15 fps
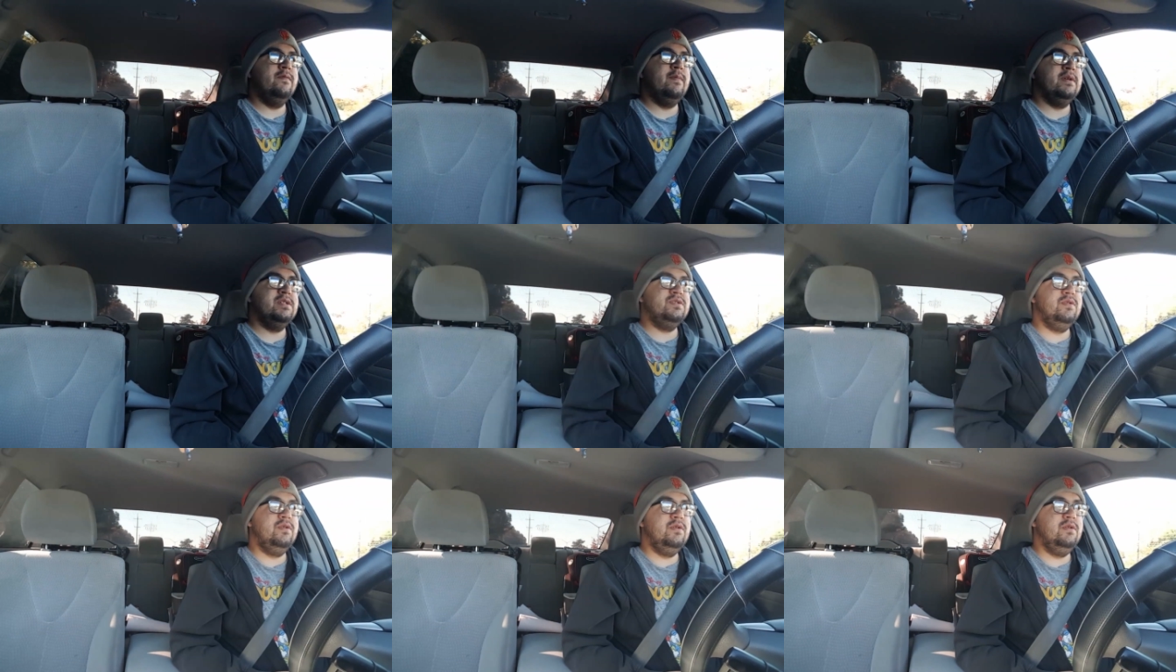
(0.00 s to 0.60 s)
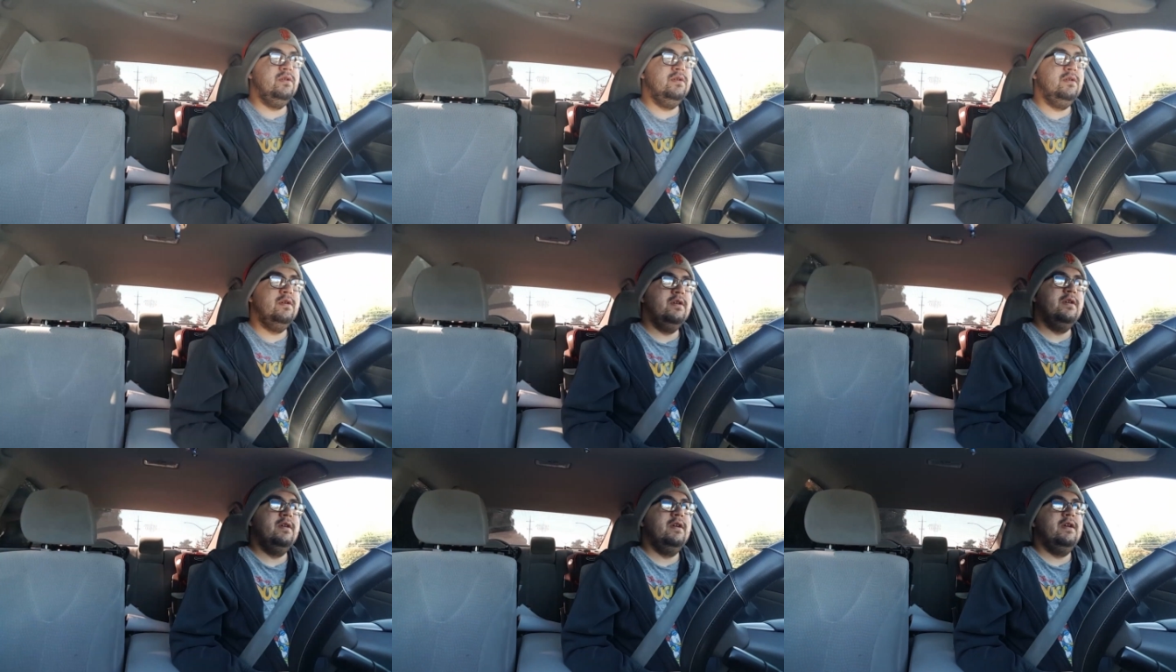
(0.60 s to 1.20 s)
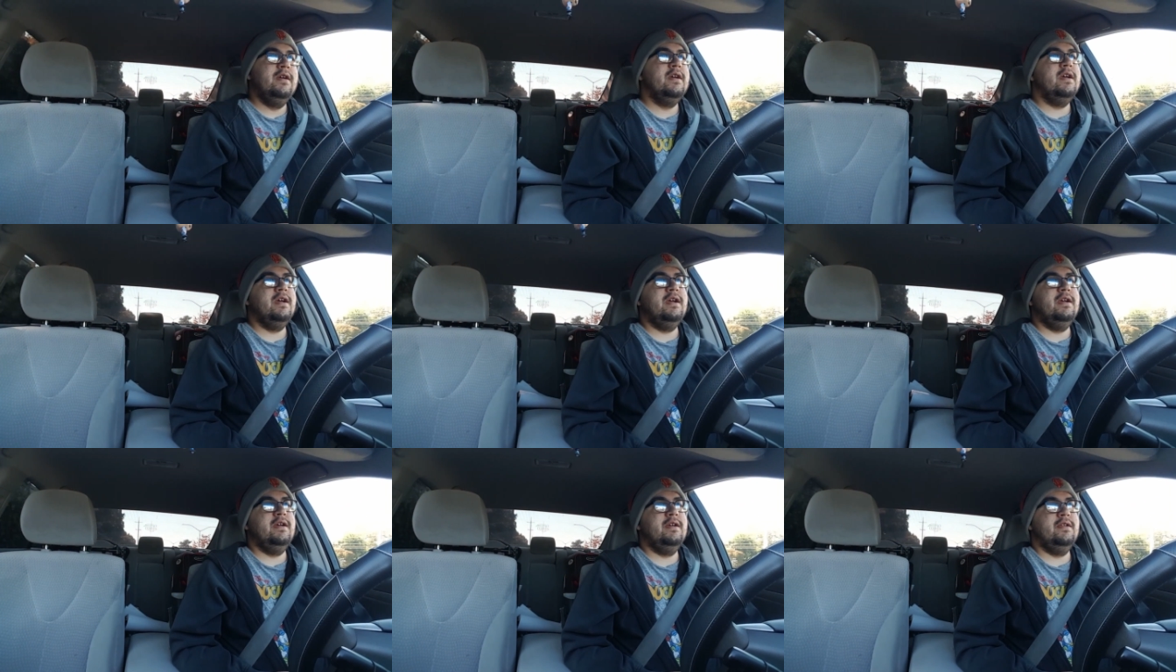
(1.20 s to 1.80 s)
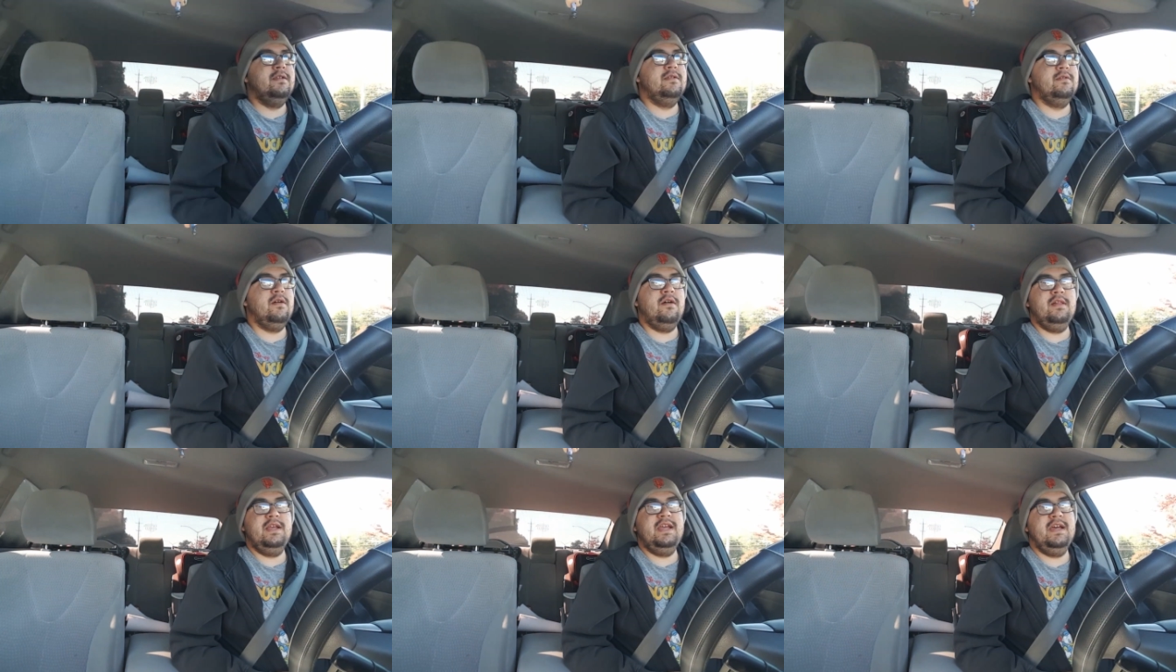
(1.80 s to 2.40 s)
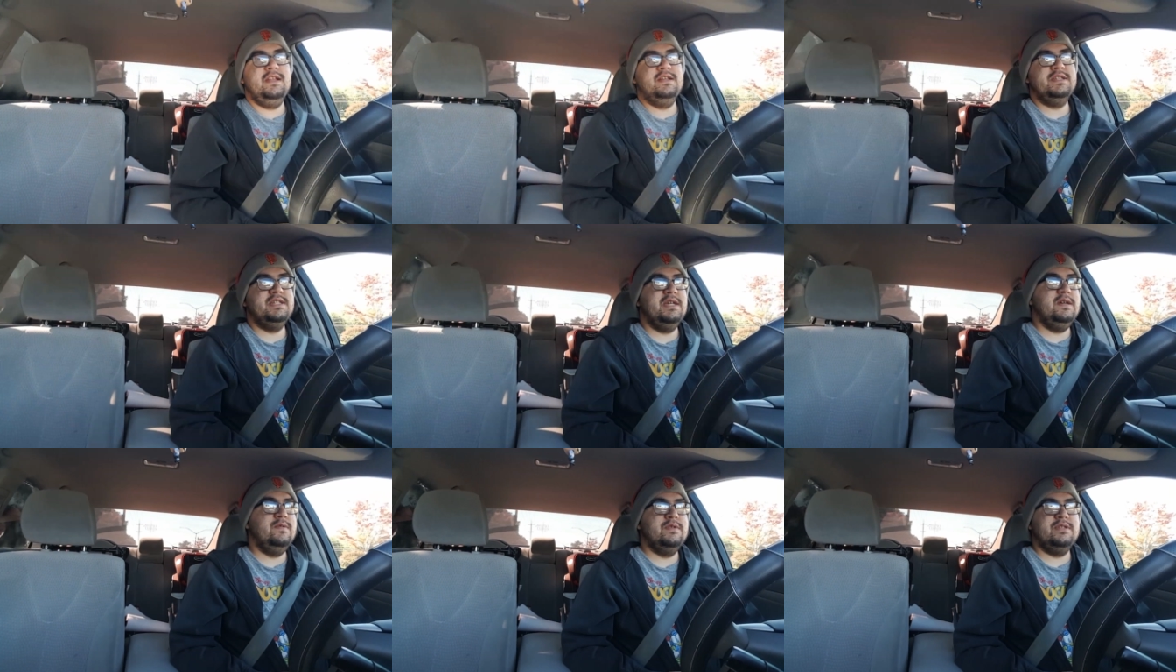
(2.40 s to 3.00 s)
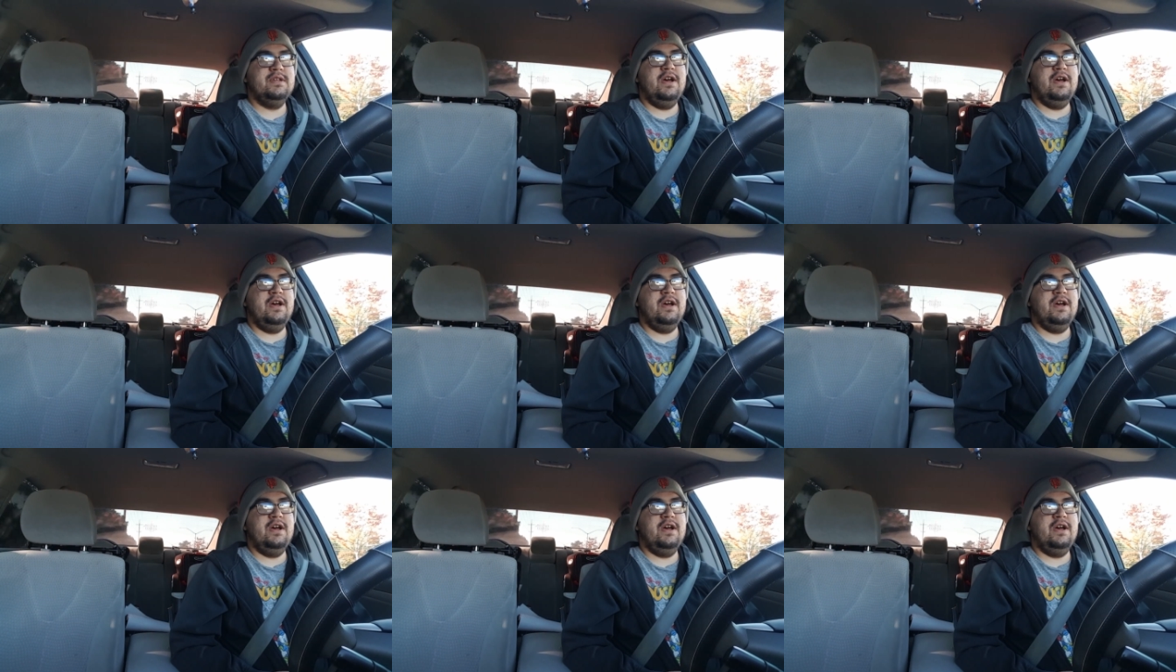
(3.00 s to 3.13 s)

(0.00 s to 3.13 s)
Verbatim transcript: from my store? And all he had to say was,